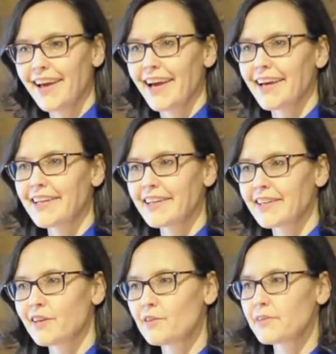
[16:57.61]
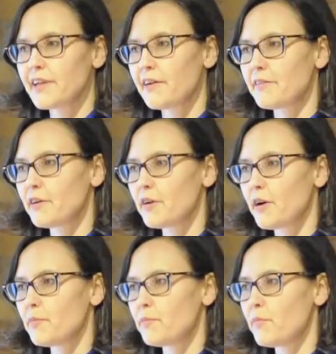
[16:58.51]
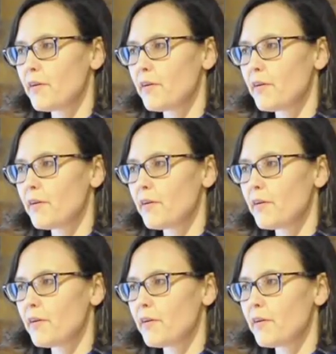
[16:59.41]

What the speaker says: and it can often have a